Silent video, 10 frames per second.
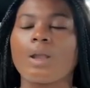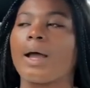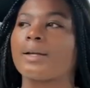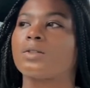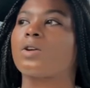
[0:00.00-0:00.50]

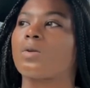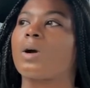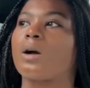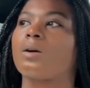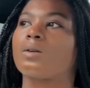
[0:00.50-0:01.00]
I turn
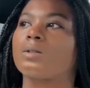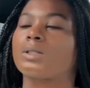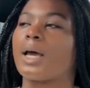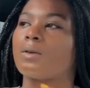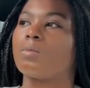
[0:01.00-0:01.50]
around, it's
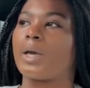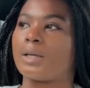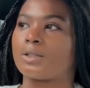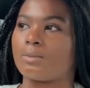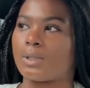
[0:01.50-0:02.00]
like you
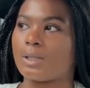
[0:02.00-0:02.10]
bash me.